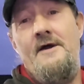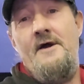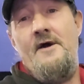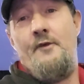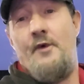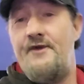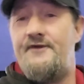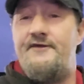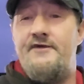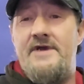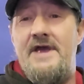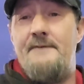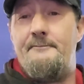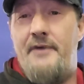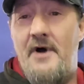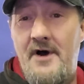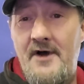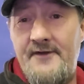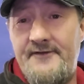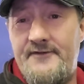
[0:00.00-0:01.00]
Once you
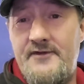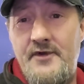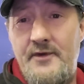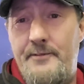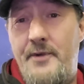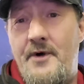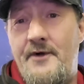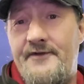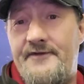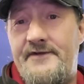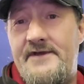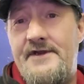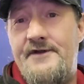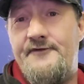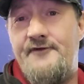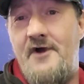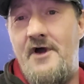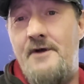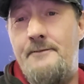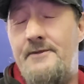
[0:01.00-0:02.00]
get past new pond
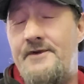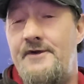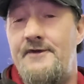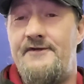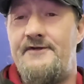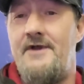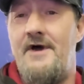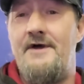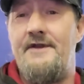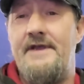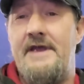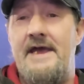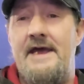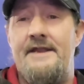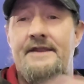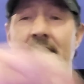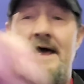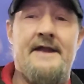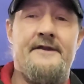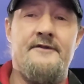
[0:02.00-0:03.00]
syndrome and you start to
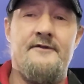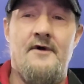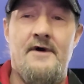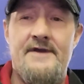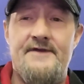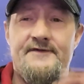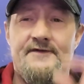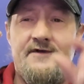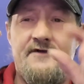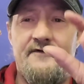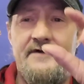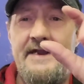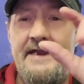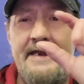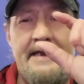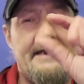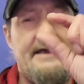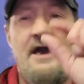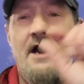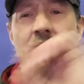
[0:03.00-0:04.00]
get that nice
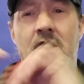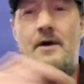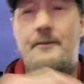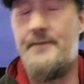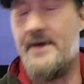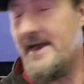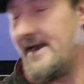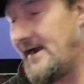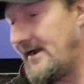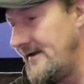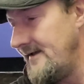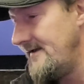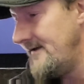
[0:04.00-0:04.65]
green carpet